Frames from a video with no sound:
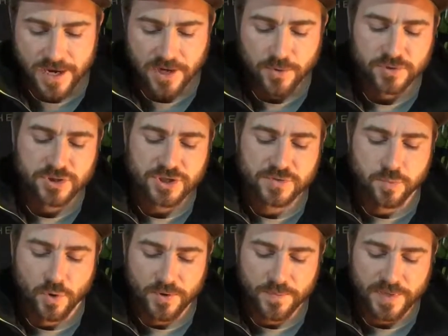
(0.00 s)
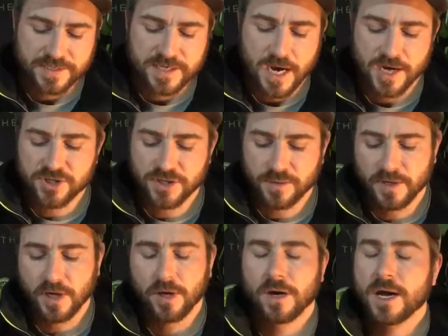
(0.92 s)
and you just want to be touching them
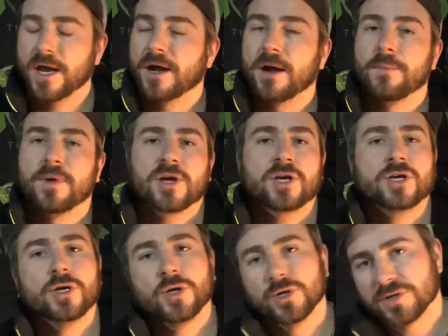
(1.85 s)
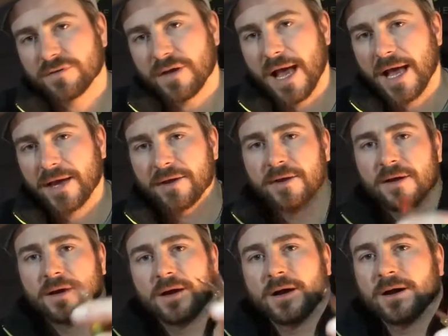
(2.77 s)
along, and I'm a huge fan
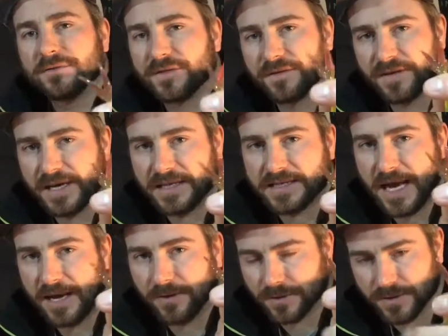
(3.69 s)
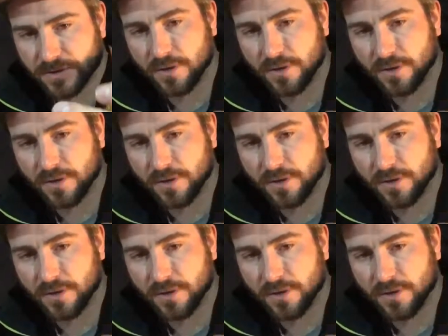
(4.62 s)
of the V-tails.